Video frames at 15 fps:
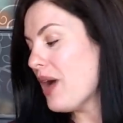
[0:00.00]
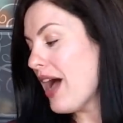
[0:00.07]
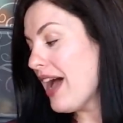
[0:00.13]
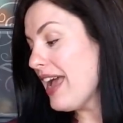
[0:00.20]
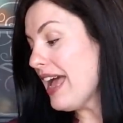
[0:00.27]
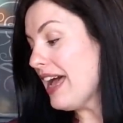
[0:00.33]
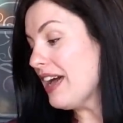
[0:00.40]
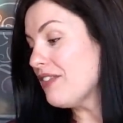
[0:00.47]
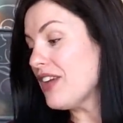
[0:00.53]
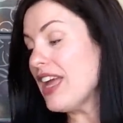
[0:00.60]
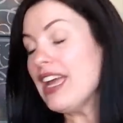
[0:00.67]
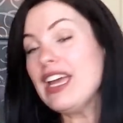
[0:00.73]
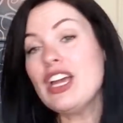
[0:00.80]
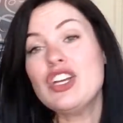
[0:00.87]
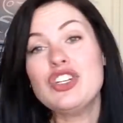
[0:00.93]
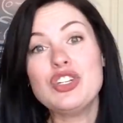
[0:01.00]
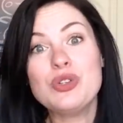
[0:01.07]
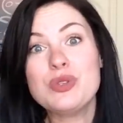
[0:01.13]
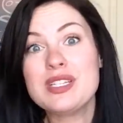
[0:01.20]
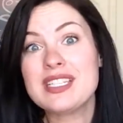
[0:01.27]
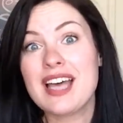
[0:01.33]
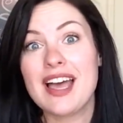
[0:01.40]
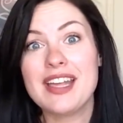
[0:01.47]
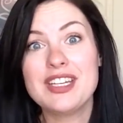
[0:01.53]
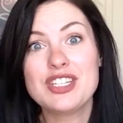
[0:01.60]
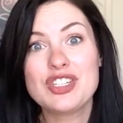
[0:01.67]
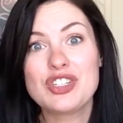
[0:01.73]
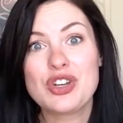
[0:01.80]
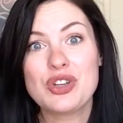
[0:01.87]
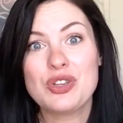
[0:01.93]
I have a new design
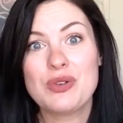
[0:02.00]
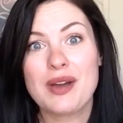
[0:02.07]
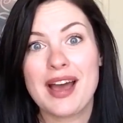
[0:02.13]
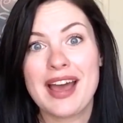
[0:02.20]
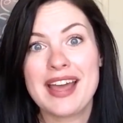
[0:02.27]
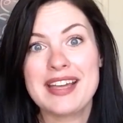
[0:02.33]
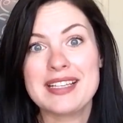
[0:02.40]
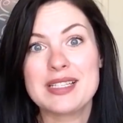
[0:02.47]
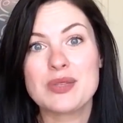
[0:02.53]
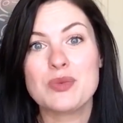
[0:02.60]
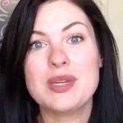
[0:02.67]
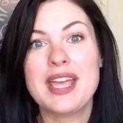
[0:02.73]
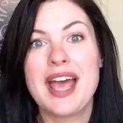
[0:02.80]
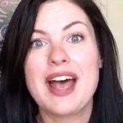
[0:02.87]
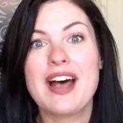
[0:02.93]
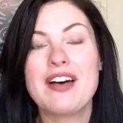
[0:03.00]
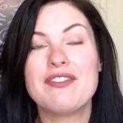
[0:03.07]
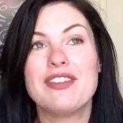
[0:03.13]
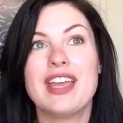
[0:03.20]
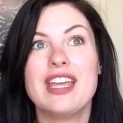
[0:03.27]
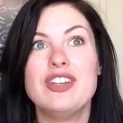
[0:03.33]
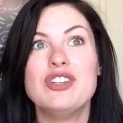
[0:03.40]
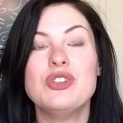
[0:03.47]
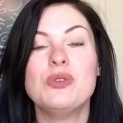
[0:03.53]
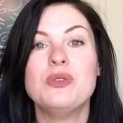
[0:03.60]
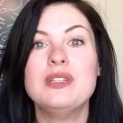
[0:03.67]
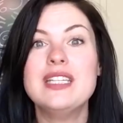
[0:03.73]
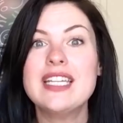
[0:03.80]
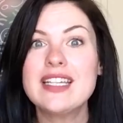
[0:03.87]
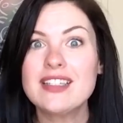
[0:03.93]
to show you guys. We have a new
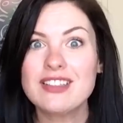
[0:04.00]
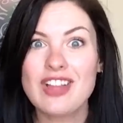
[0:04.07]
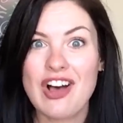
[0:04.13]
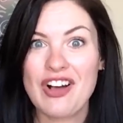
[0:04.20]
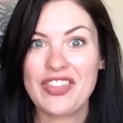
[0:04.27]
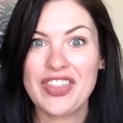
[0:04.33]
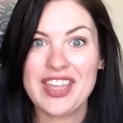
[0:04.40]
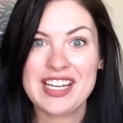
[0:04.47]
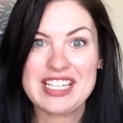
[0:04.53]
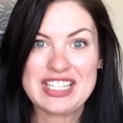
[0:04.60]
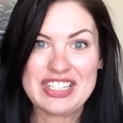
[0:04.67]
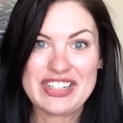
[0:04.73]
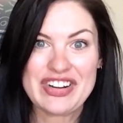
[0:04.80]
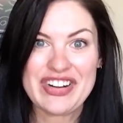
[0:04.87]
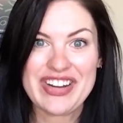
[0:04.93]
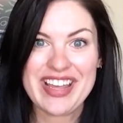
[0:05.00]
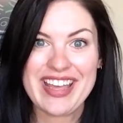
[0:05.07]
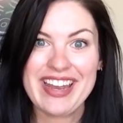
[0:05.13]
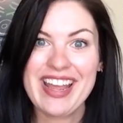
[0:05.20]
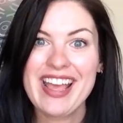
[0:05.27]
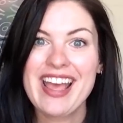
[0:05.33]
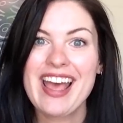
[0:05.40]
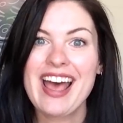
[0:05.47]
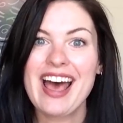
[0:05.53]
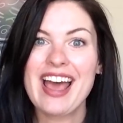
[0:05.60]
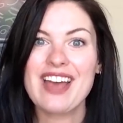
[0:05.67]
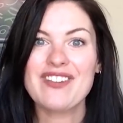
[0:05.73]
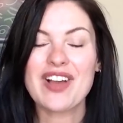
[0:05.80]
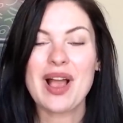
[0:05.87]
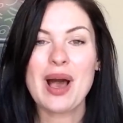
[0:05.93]
knit along that has started.
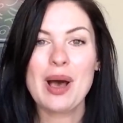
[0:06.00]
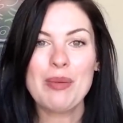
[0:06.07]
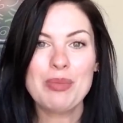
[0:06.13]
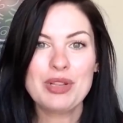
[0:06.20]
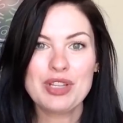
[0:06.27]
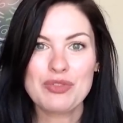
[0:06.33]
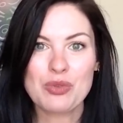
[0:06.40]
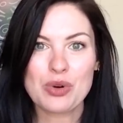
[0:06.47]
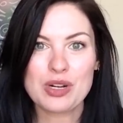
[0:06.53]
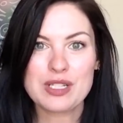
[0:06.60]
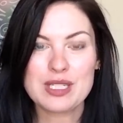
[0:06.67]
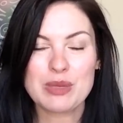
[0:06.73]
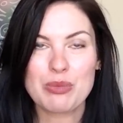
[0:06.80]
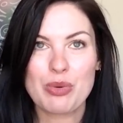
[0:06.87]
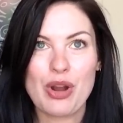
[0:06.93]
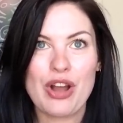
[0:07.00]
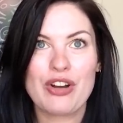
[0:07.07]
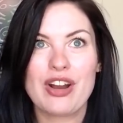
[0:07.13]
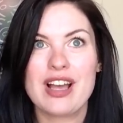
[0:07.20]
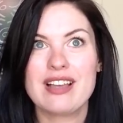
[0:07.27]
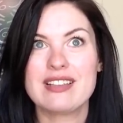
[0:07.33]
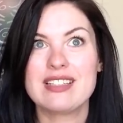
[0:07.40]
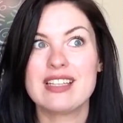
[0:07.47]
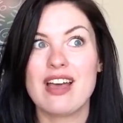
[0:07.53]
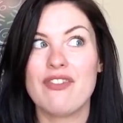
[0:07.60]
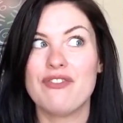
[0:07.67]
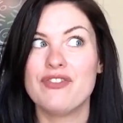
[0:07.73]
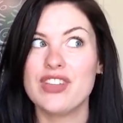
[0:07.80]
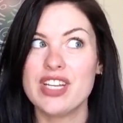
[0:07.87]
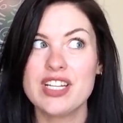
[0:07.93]
I have a couple of works in progress, a
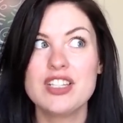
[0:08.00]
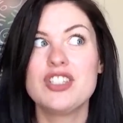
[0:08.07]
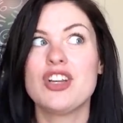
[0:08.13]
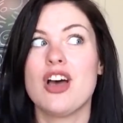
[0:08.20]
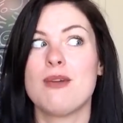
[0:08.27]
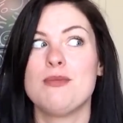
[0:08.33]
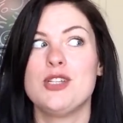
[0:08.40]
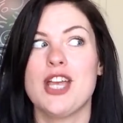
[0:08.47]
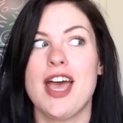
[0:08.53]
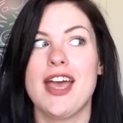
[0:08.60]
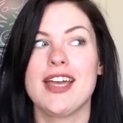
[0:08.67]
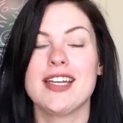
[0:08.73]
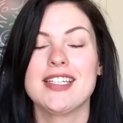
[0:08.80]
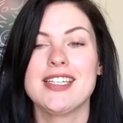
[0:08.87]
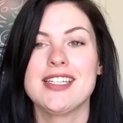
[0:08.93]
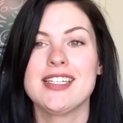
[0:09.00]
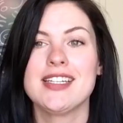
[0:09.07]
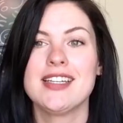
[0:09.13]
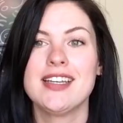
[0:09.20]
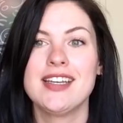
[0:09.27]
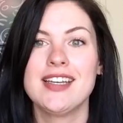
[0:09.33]
finished object.